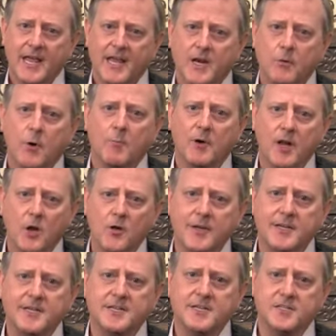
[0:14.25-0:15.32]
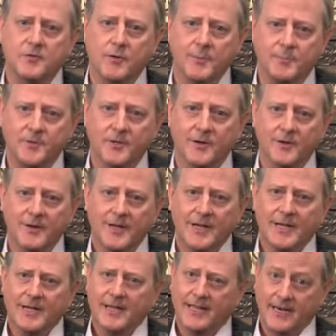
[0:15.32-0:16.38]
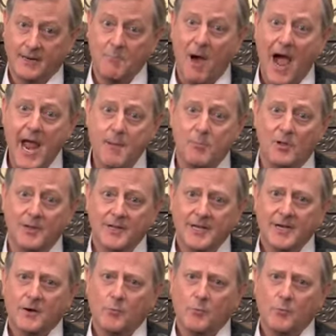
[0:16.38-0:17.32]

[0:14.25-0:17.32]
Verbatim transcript: You know, when we look in Scripture, in the Bible,